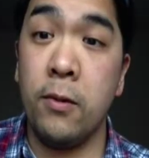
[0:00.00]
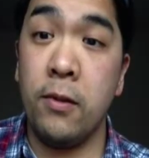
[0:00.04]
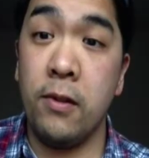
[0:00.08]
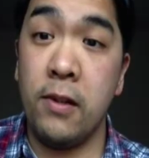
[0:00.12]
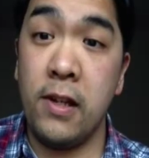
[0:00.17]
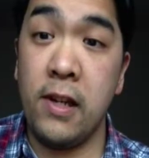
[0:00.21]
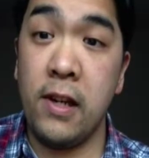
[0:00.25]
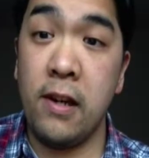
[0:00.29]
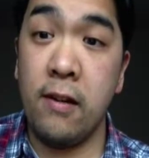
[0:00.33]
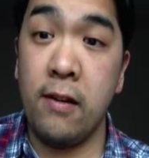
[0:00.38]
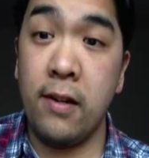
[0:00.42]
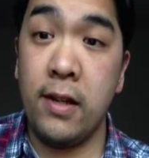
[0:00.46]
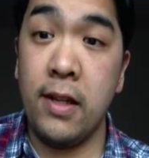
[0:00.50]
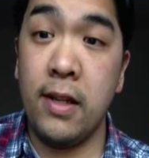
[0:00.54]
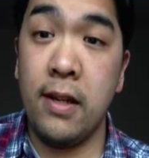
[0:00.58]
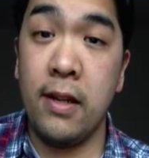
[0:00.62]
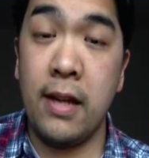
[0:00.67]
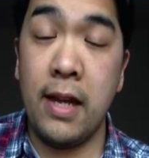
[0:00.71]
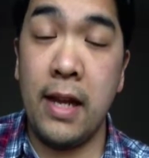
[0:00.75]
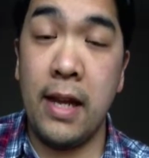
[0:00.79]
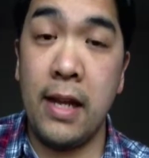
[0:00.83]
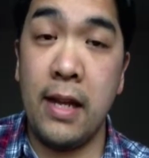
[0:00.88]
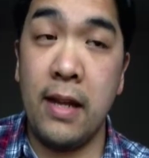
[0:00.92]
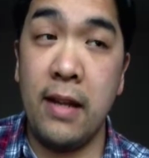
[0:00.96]
with the area.
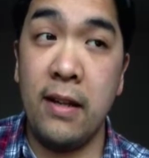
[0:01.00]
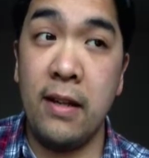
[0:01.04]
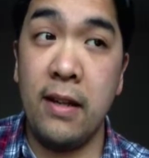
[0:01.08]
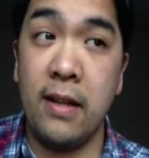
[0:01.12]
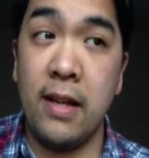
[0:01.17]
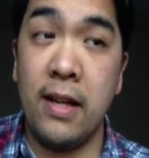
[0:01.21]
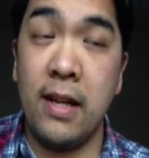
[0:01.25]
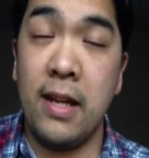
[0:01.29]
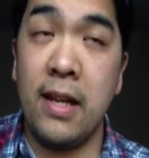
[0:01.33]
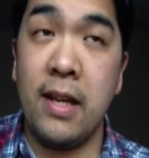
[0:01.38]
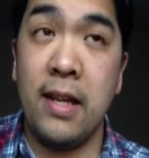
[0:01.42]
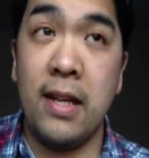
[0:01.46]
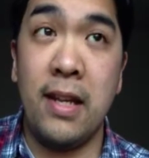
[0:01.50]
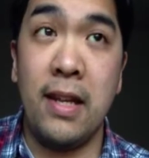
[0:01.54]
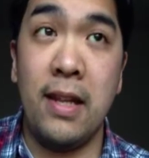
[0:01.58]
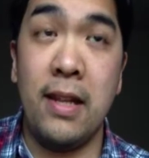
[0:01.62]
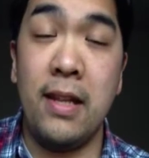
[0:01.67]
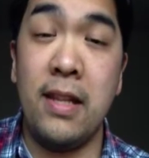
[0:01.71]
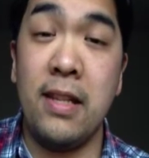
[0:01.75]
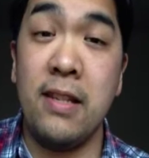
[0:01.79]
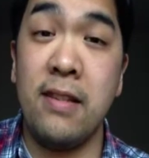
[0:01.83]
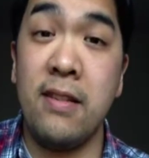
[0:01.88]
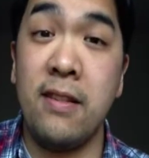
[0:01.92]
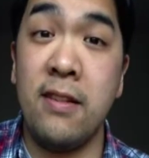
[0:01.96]
And
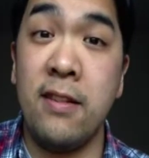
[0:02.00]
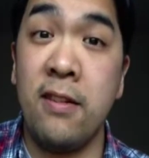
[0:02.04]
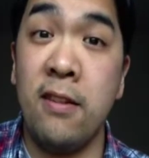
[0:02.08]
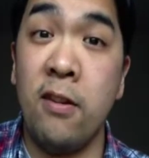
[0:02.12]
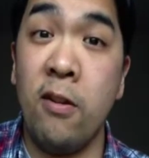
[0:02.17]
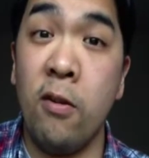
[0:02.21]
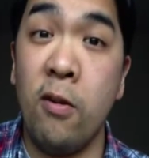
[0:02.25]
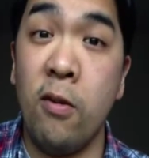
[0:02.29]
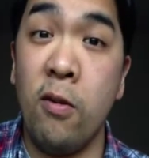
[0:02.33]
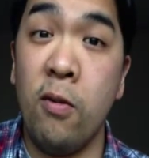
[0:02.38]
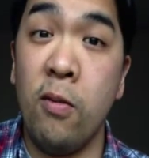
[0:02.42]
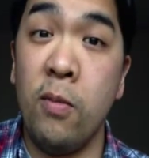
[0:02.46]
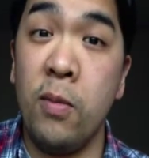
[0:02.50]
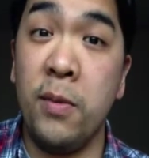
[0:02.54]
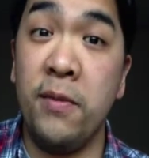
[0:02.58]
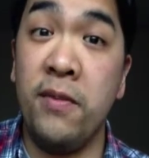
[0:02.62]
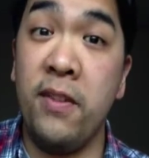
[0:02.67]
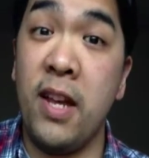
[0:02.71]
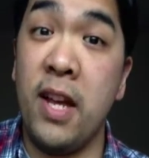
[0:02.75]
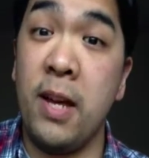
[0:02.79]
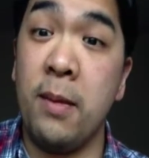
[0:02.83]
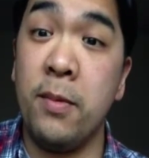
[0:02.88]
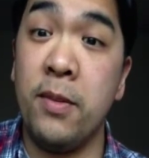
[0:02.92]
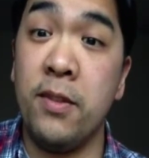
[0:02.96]
this is the home of
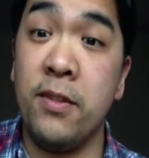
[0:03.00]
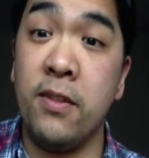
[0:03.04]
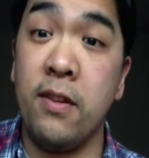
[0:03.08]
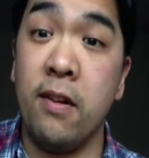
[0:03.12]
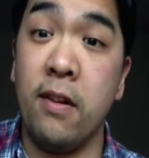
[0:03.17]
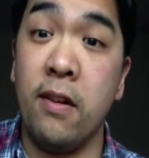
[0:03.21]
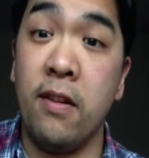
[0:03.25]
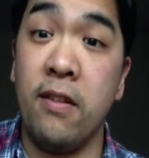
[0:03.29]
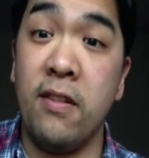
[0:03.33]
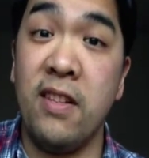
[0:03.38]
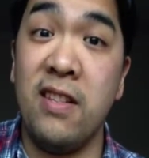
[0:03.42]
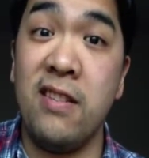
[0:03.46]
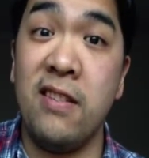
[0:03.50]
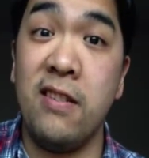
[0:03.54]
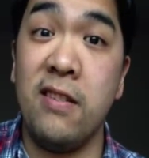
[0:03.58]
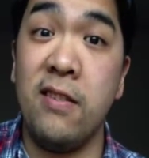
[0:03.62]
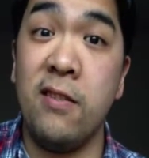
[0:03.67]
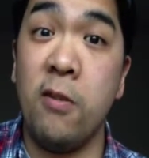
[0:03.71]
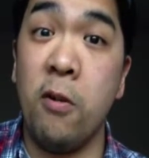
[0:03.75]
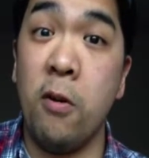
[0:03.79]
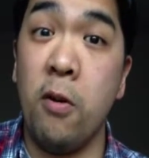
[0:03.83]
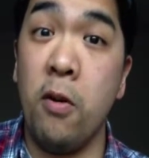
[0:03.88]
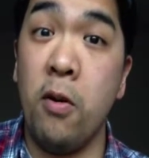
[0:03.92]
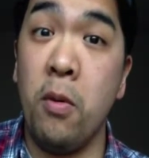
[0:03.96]
Amazon. This is
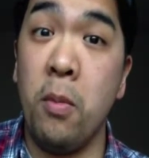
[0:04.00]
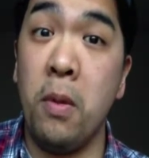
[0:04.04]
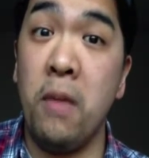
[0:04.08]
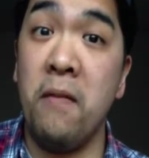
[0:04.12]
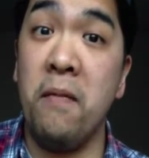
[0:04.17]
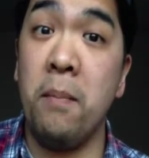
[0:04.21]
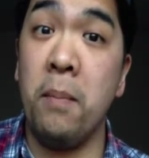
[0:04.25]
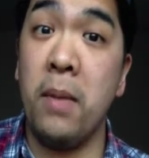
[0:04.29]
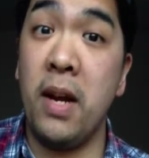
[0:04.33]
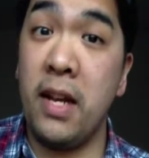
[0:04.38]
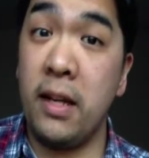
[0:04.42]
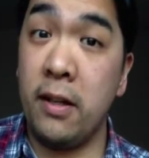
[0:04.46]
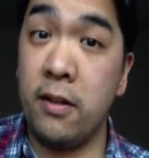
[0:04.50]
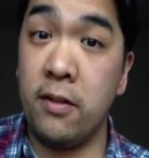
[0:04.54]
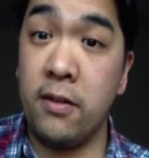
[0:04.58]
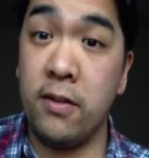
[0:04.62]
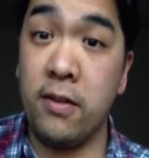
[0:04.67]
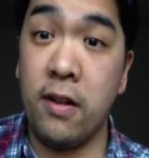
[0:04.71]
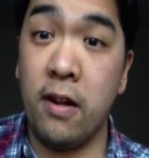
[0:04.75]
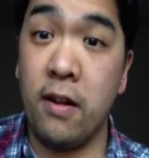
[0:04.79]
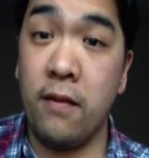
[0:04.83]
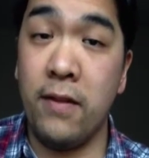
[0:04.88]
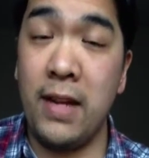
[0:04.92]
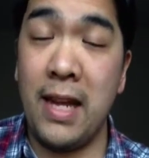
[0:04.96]
the home of
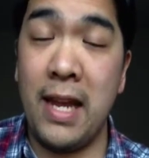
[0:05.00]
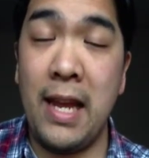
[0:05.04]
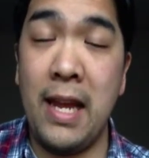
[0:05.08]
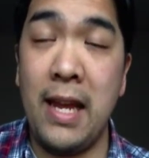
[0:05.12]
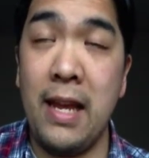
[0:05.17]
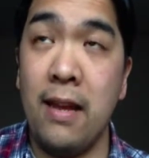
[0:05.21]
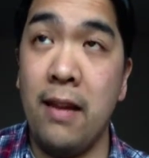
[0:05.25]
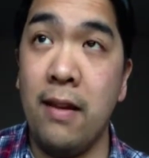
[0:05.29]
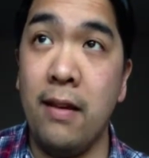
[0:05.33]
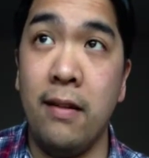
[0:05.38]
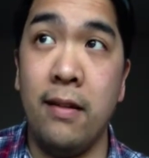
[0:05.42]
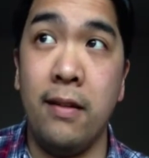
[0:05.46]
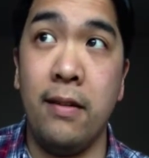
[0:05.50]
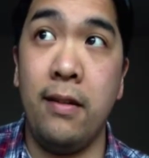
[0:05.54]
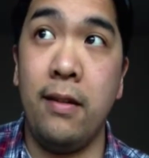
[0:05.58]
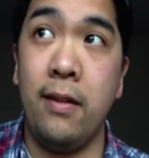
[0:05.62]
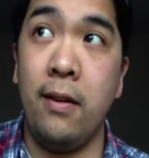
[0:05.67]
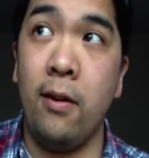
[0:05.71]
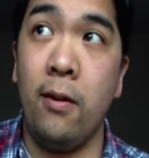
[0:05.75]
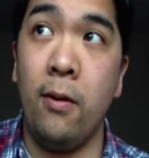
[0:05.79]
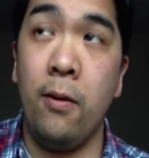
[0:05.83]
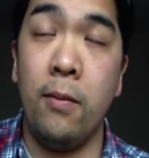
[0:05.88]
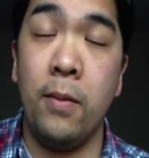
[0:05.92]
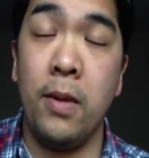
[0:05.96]
Microsoft, and
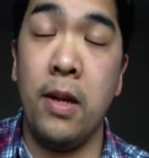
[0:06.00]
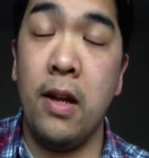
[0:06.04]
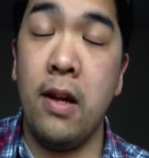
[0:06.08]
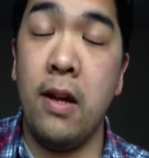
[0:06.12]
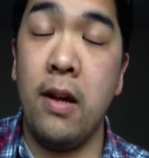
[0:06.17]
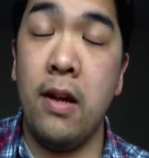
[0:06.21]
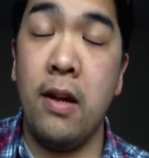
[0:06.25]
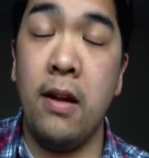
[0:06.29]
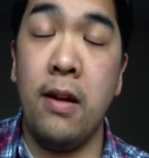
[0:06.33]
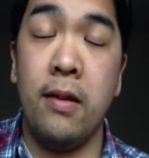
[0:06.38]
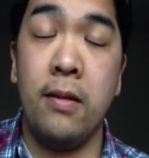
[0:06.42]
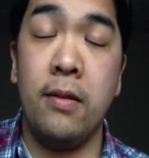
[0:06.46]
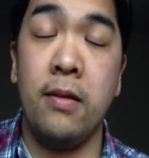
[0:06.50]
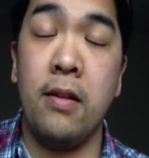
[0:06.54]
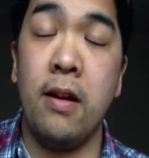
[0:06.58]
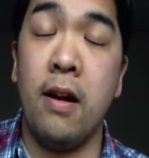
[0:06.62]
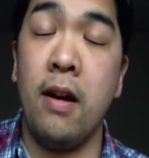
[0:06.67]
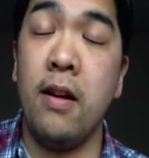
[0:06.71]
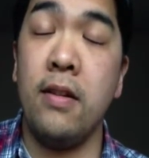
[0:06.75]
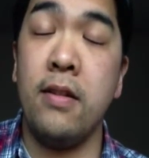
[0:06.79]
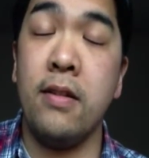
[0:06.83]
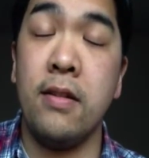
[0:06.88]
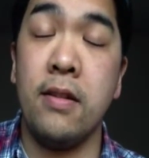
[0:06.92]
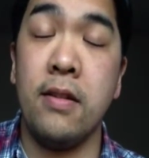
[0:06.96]

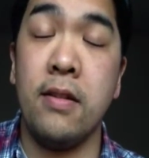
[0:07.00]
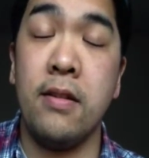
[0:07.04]
tons